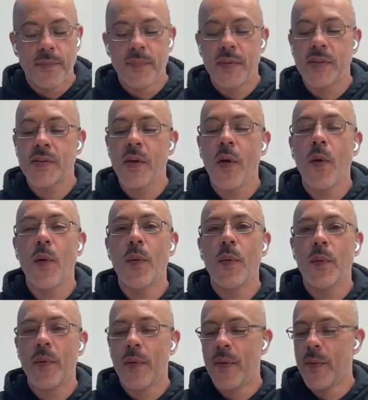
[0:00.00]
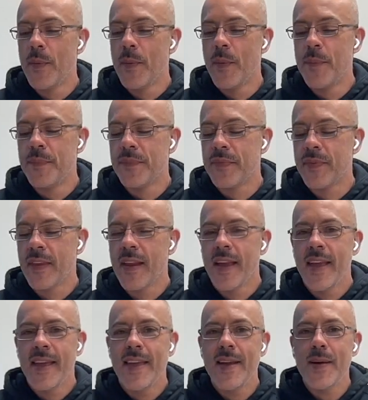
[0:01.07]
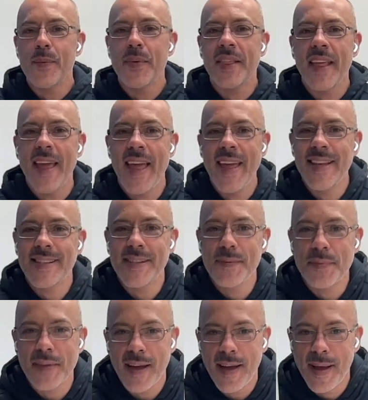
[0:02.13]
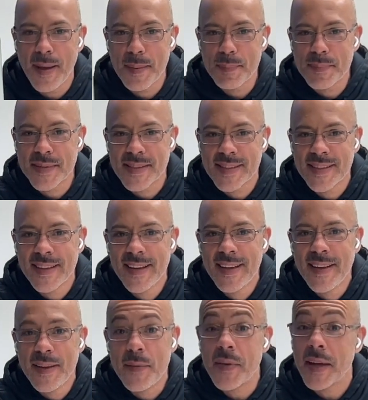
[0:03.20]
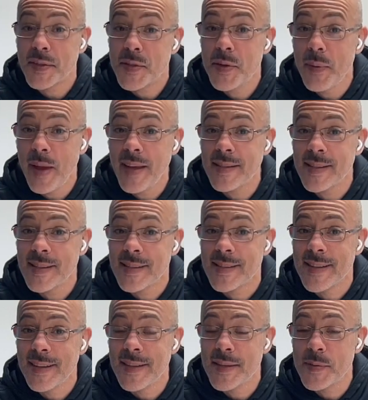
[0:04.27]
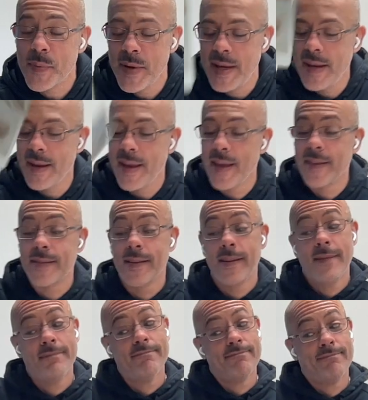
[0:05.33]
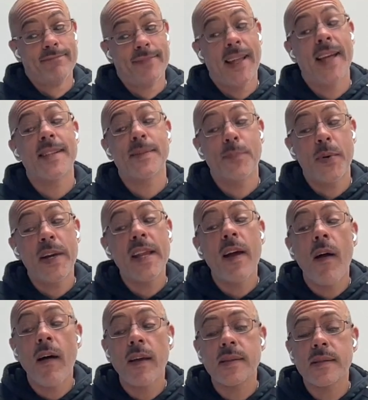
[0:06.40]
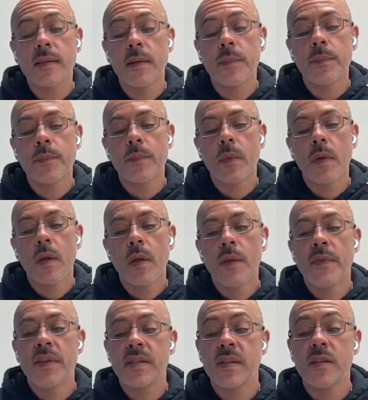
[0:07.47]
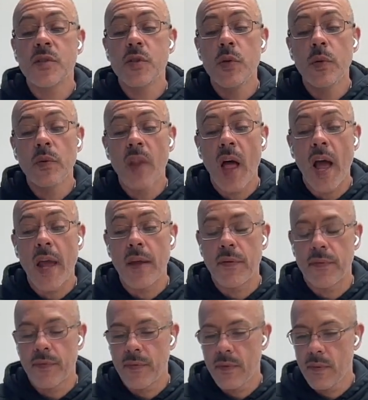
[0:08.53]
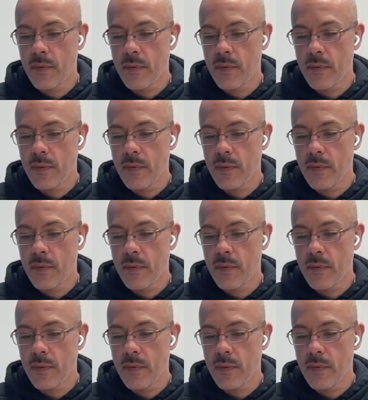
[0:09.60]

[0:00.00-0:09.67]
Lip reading: So here with the Ace of Cups, if you've got 2 aces in this reading, Cancer, that's pretty awesome. This is new life.